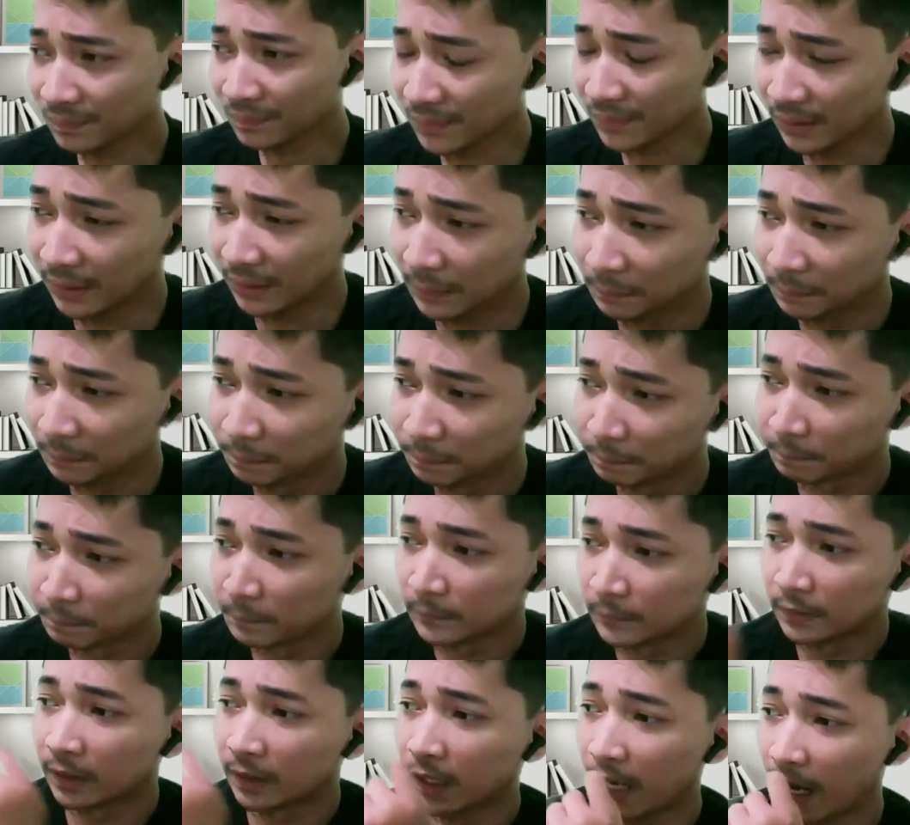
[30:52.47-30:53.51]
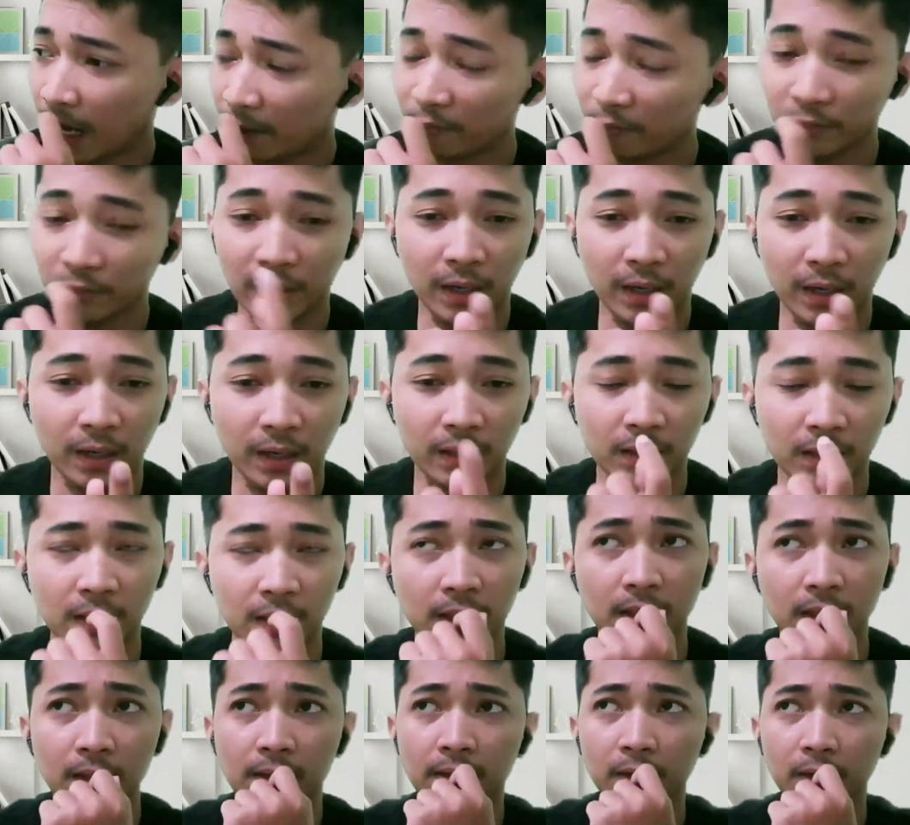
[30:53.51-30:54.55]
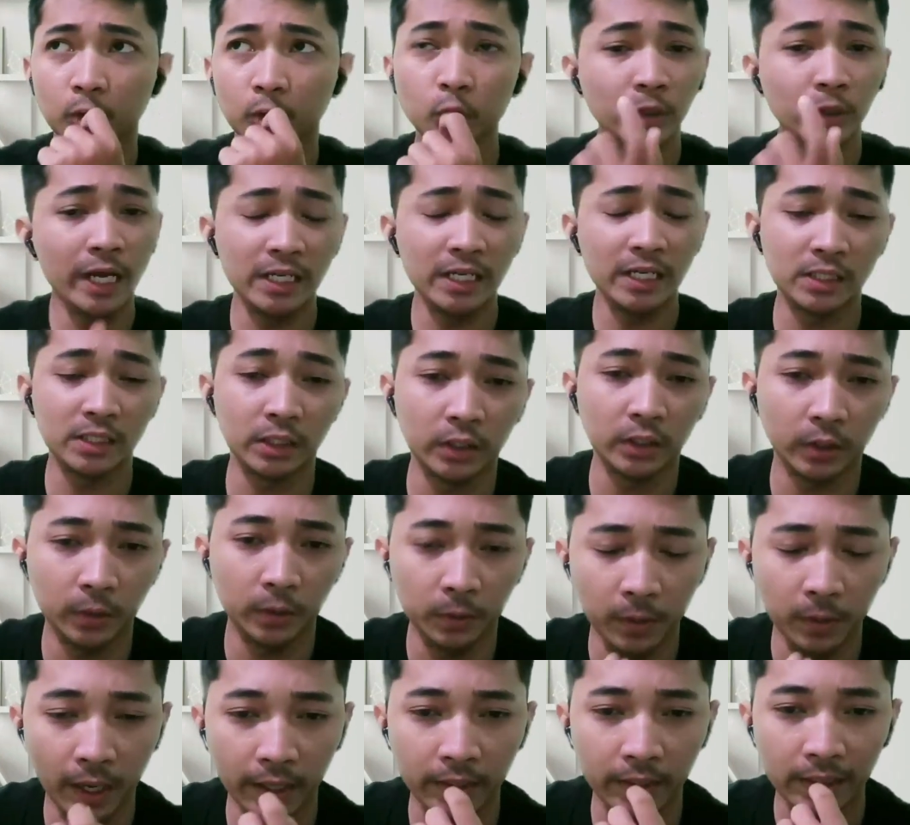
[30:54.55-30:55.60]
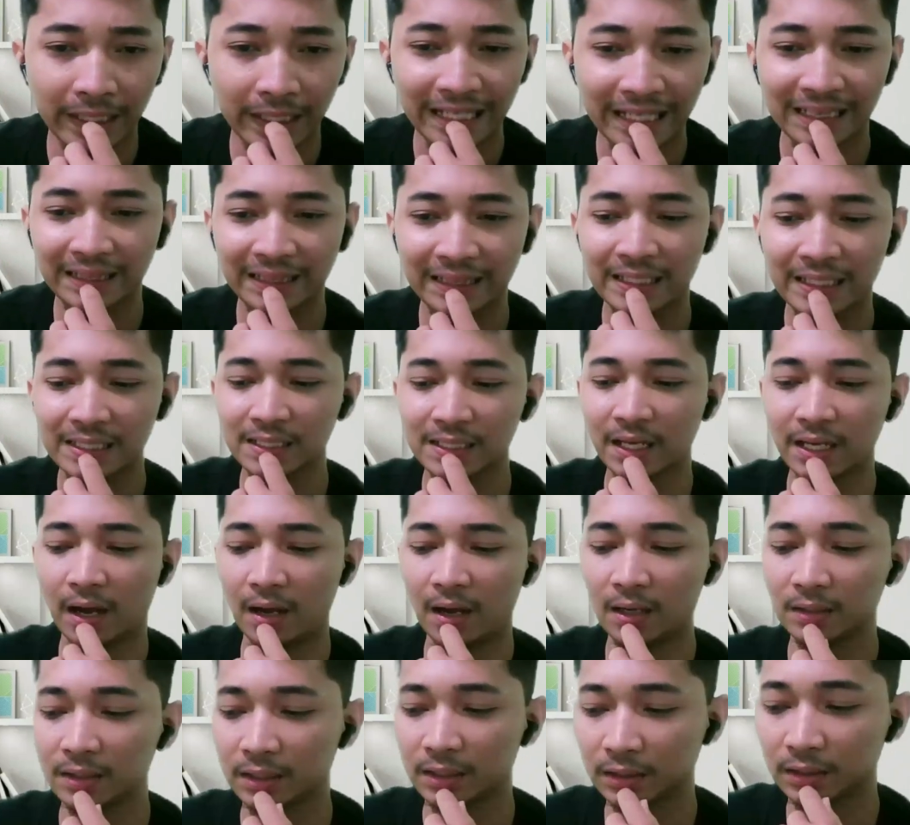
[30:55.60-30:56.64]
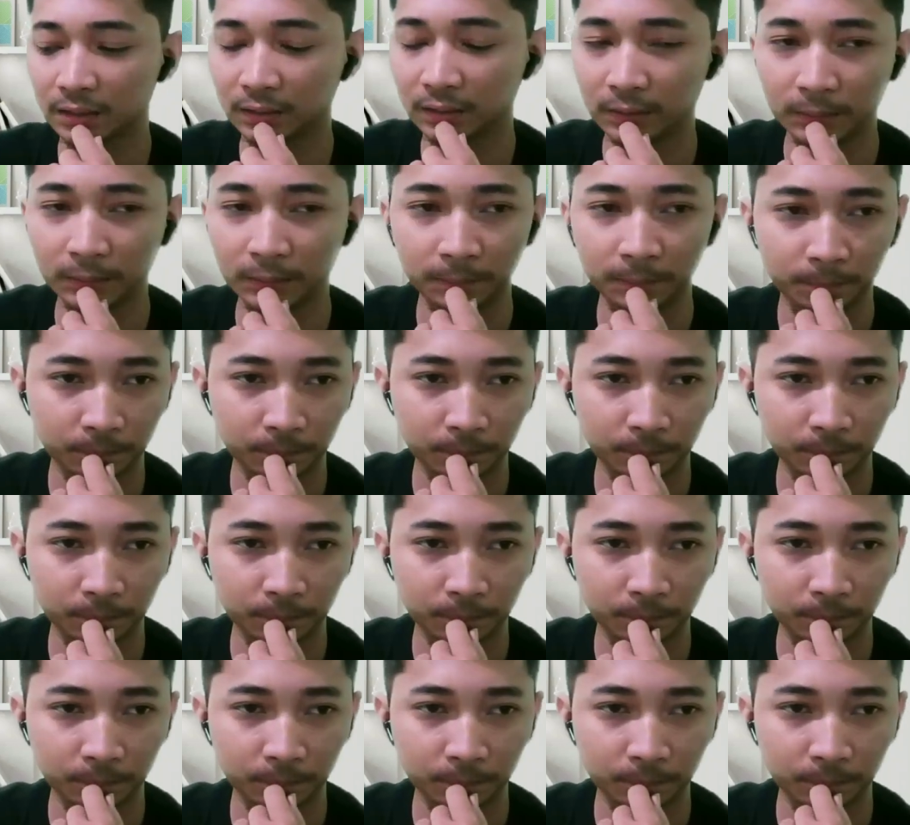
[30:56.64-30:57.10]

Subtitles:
And uh, 2 days ago, I read this article